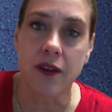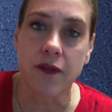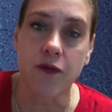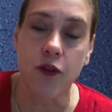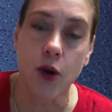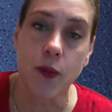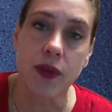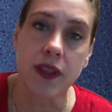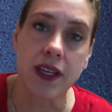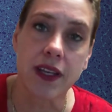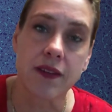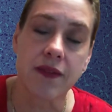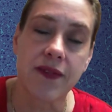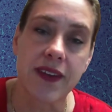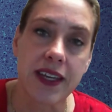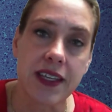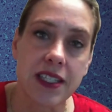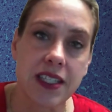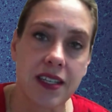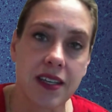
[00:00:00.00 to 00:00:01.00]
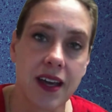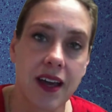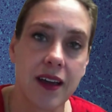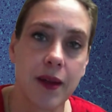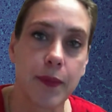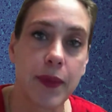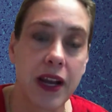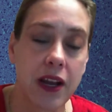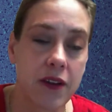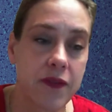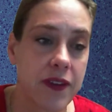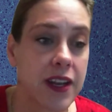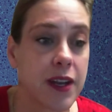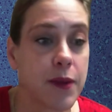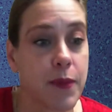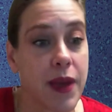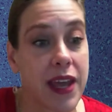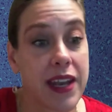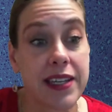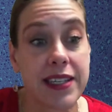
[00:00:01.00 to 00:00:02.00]
formalin-fixed
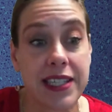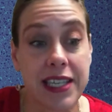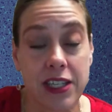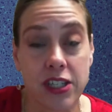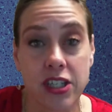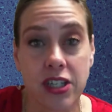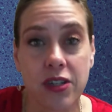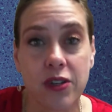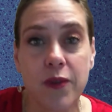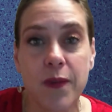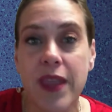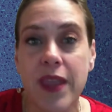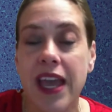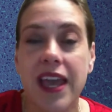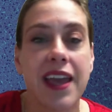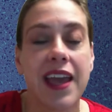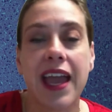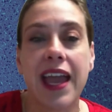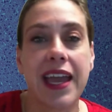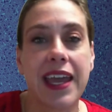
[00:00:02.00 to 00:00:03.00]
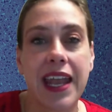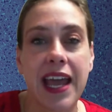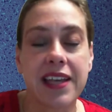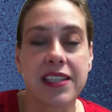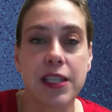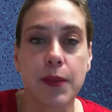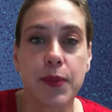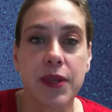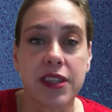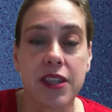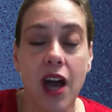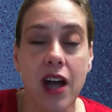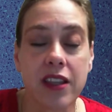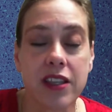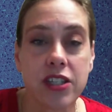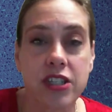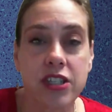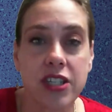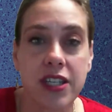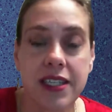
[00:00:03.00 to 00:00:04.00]
paraffin-embedded tissue. And as a
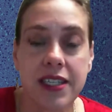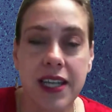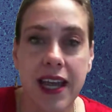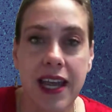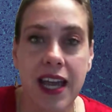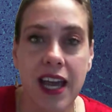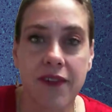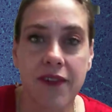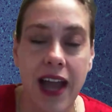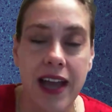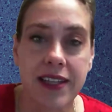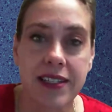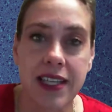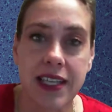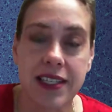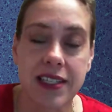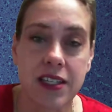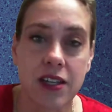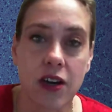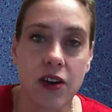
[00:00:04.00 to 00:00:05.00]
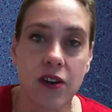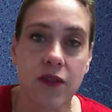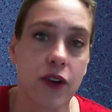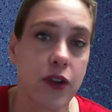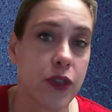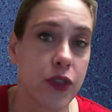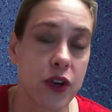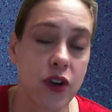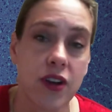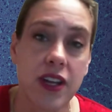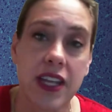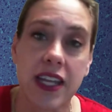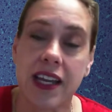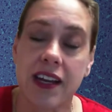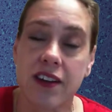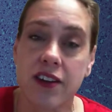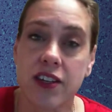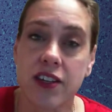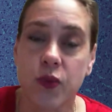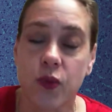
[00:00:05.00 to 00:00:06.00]
pathologist, I have access to over 30
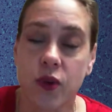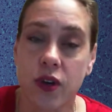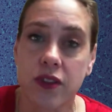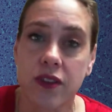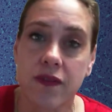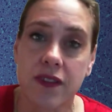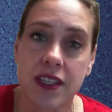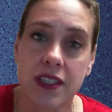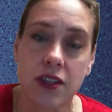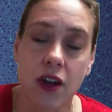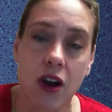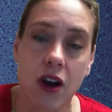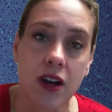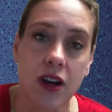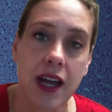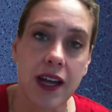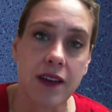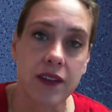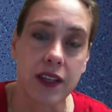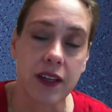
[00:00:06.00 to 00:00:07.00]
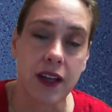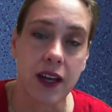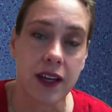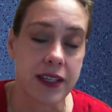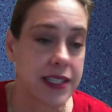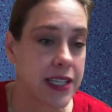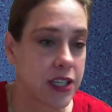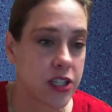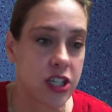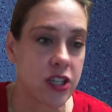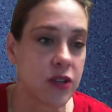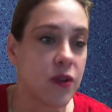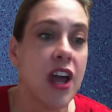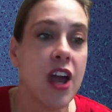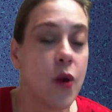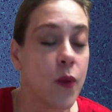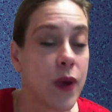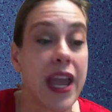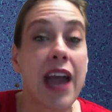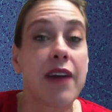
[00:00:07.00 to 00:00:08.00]
years worth of this archive tissue.
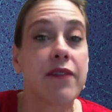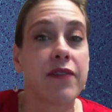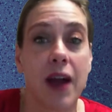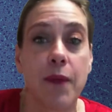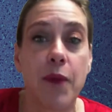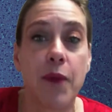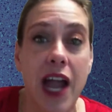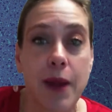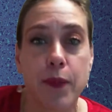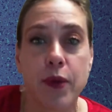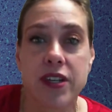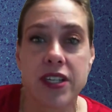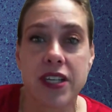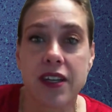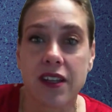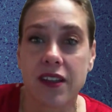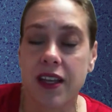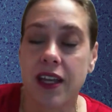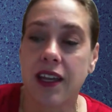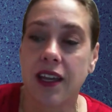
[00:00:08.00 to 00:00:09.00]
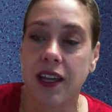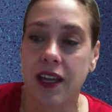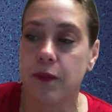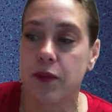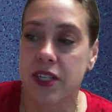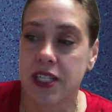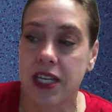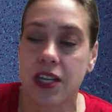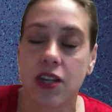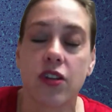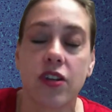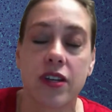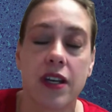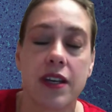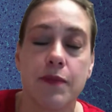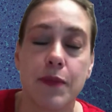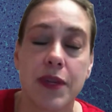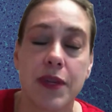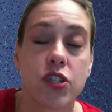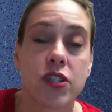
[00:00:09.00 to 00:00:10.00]
I particularly am
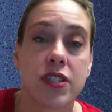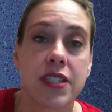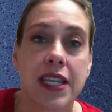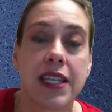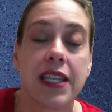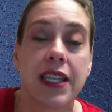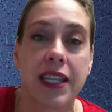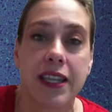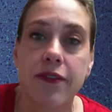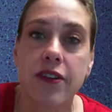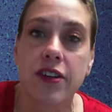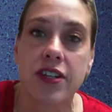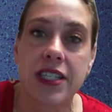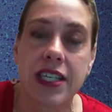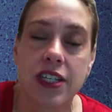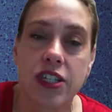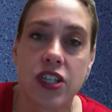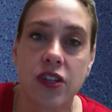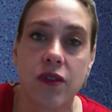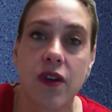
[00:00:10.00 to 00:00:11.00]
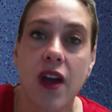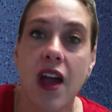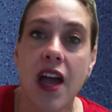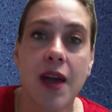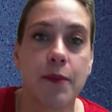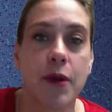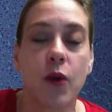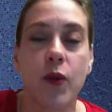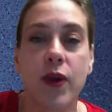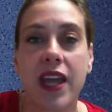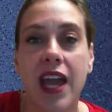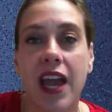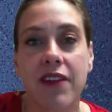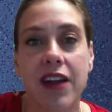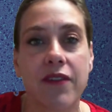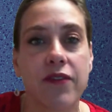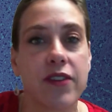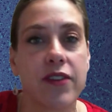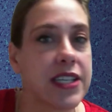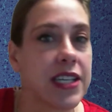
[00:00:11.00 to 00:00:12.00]
interested in liver tissue, but we have
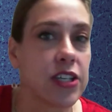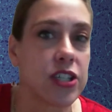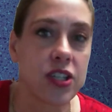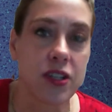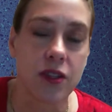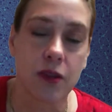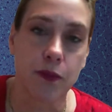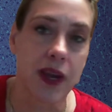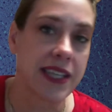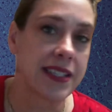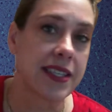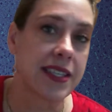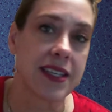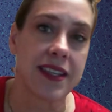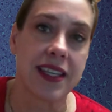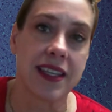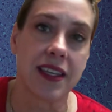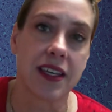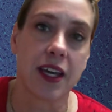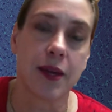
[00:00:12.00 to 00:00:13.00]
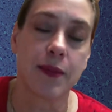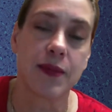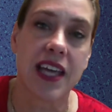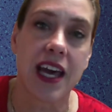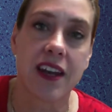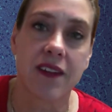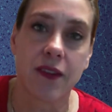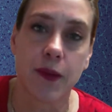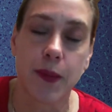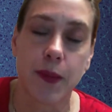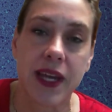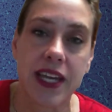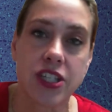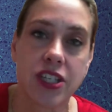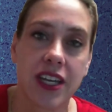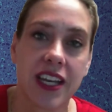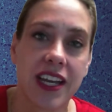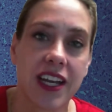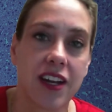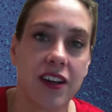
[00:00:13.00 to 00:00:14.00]
every tissue that basically that comes out of a
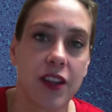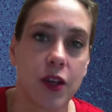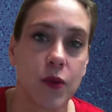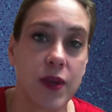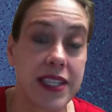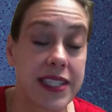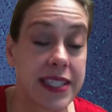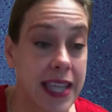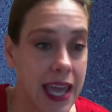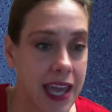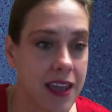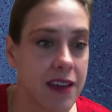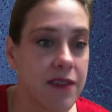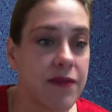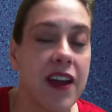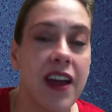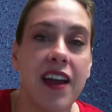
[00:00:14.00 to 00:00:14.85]
patient here that we save,